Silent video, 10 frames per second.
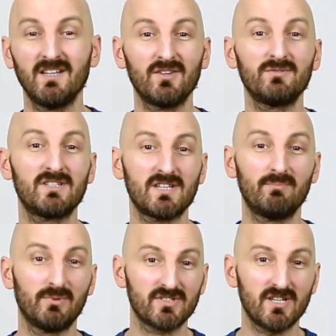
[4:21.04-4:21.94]
Other
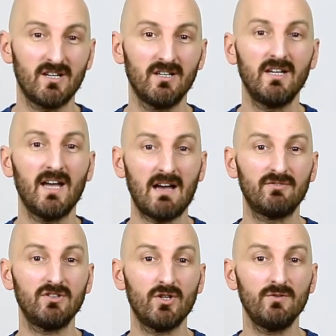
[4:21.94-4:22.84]
examples are,
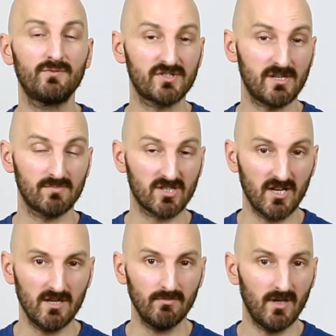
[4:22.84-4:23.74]
having known for some
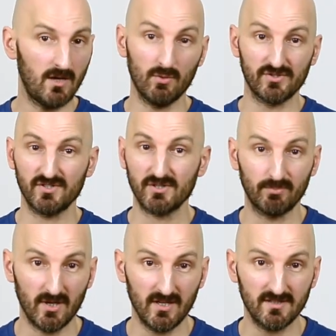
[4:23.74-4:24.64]
time, I wasn't
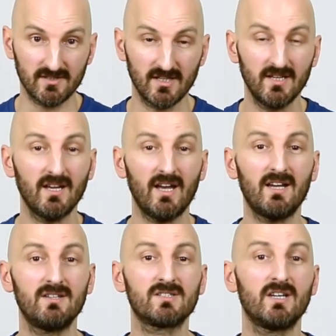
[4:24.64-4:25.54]
surprised,
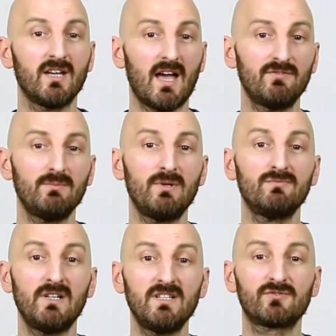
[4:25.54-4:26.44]
and having been
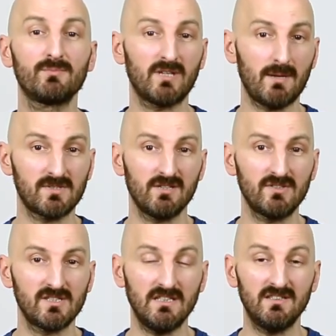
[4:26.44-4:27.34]
released from
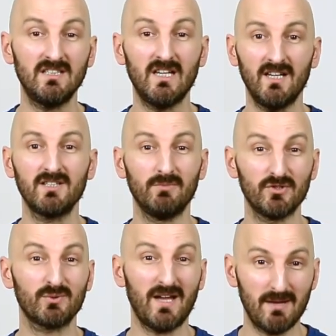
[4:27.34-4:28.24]
captivity, the
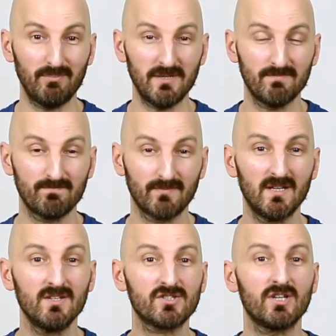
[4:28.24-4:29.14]
animals were happy.
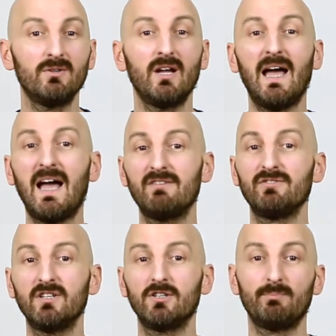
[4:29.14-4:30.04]
So
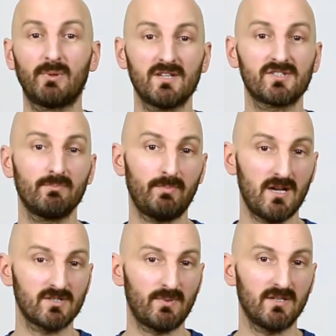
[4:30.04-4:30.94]
having plus
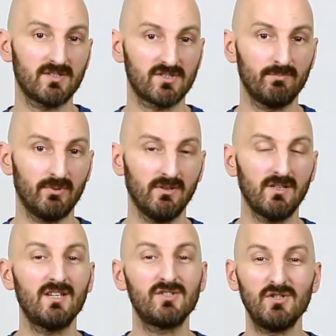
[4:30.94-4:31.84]
past participle
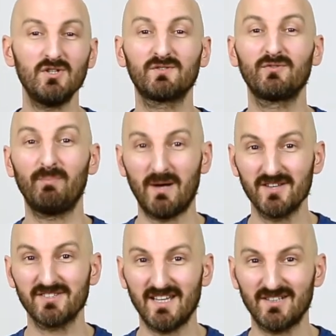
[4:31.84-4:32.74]
is used for
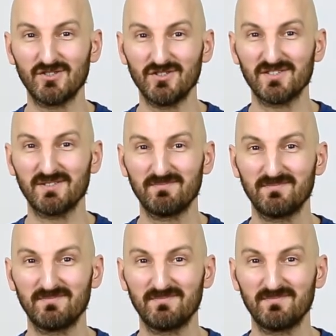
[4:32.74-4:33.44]
past actions.